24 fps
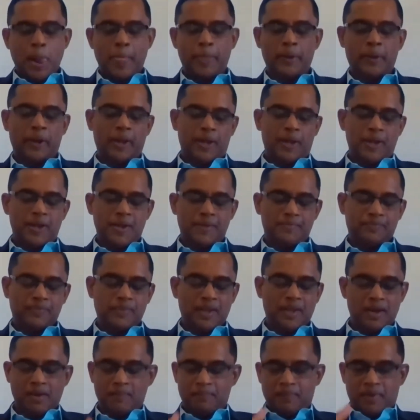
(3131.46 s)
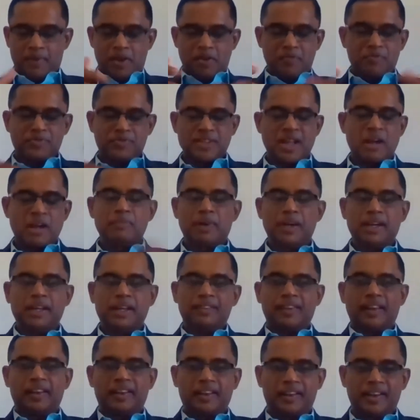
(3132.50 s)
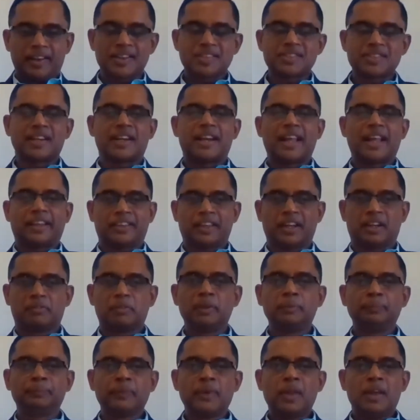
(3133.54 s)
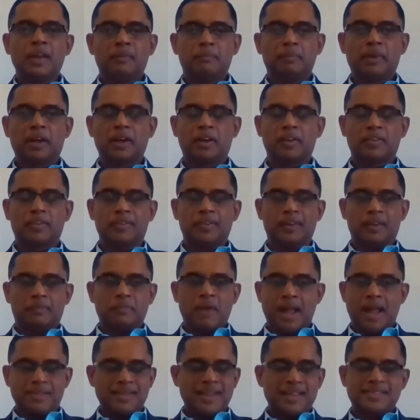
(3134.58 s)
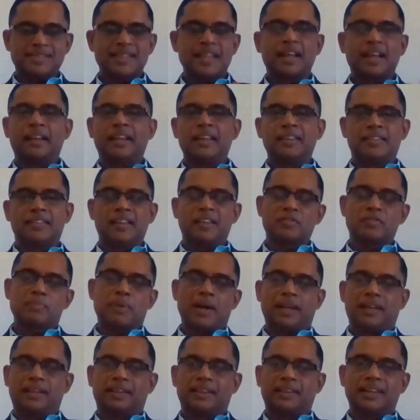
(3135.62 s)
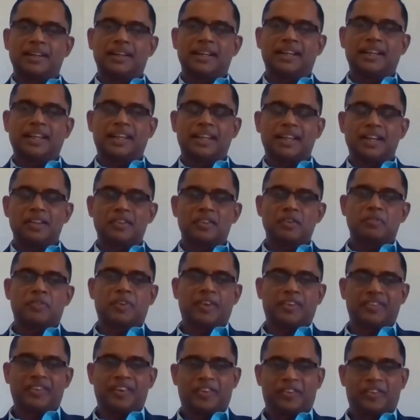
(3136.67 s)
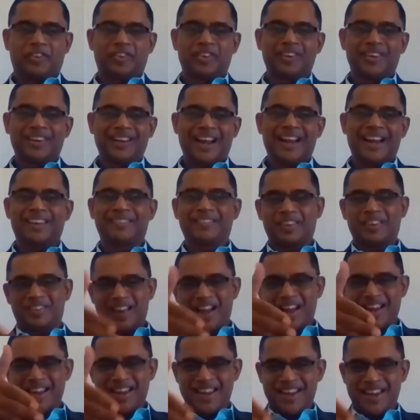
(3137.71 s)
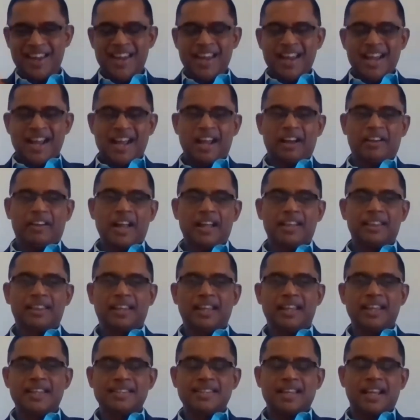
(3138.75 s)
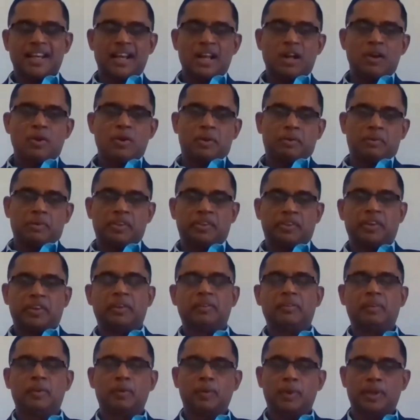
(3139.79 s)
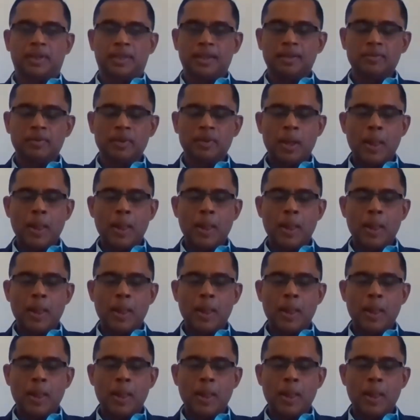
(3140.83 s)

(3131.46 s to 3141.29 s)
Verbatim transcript: but uh, if someone is interested at because as i said this is my 30 years of research right because i done this and now I'm continuing with this.